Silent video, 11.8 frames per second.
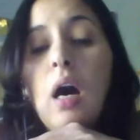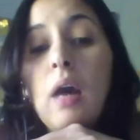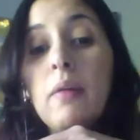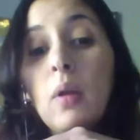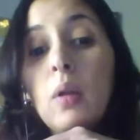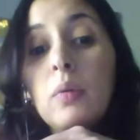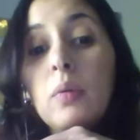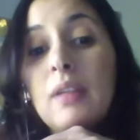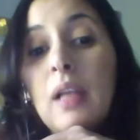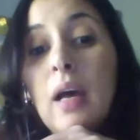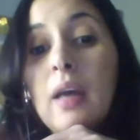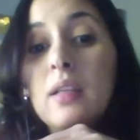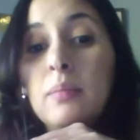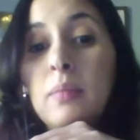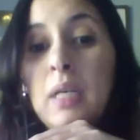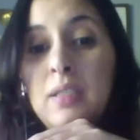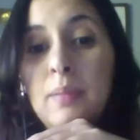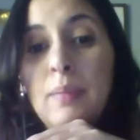I always liked
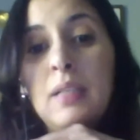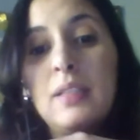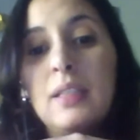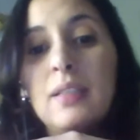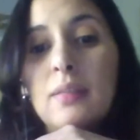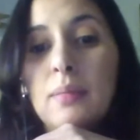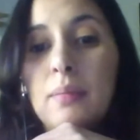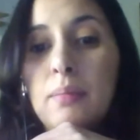mathematics.